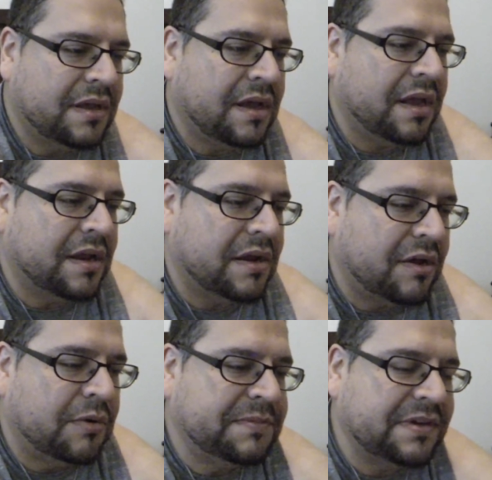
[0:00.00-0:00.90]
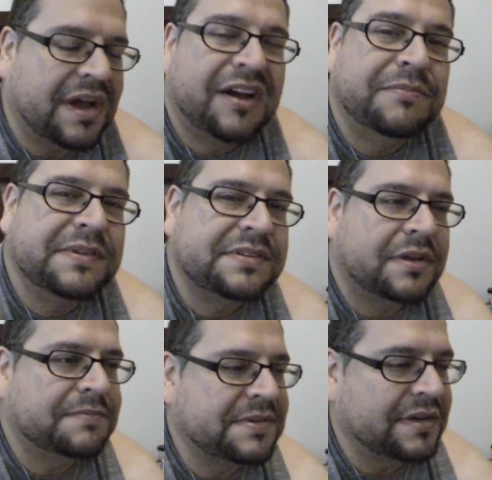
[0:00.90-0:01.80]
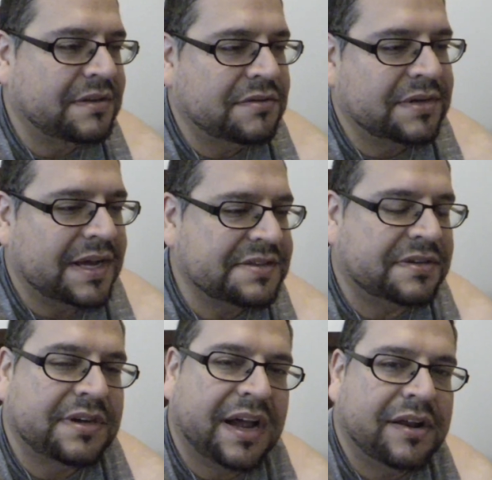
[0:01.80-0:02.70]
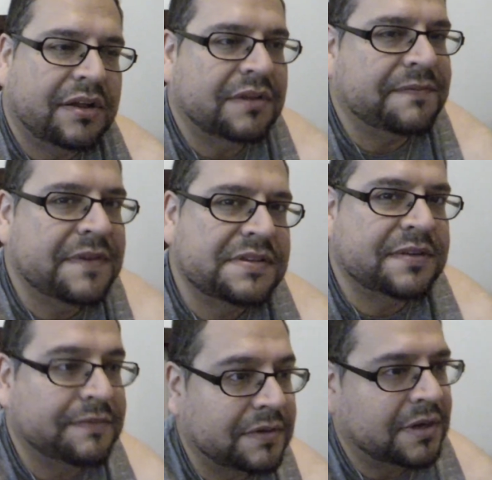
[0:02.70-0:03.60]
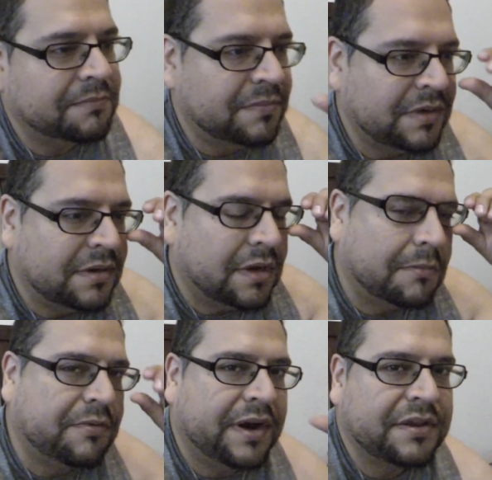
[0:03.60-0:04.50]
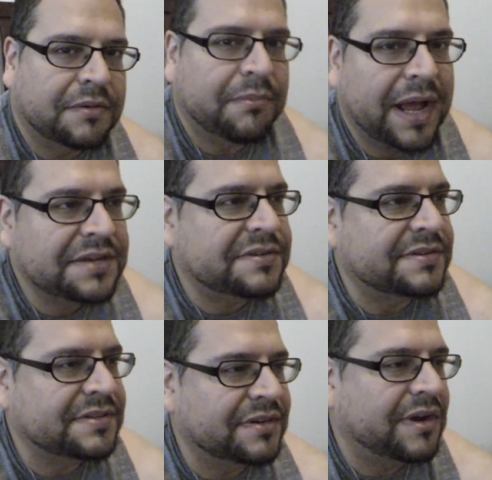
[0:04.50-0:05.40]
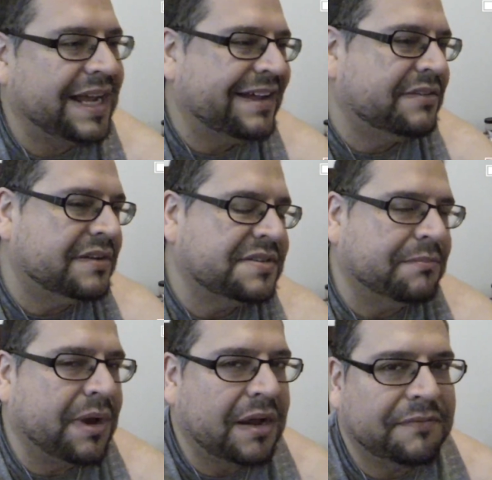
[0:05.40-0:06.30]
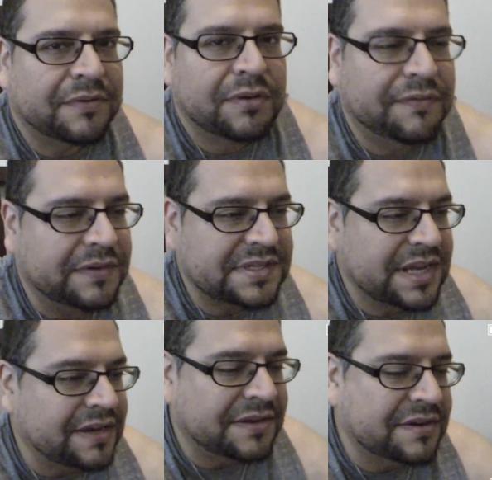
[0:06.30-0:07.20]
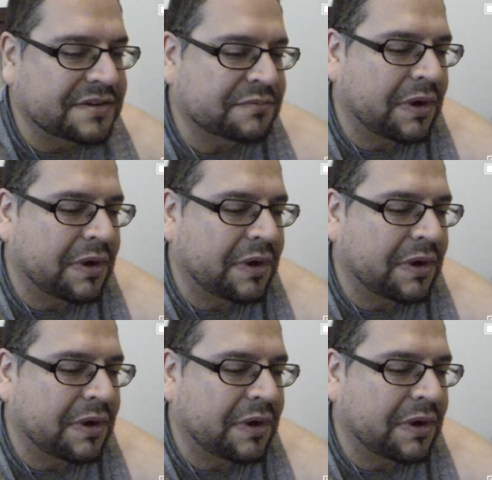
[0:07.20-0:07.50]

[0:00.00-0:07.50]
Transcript: And I hope this helps any of you guys that are kind of on the fence of upgrading your mattress. You know, I held on to mine for over 10 years.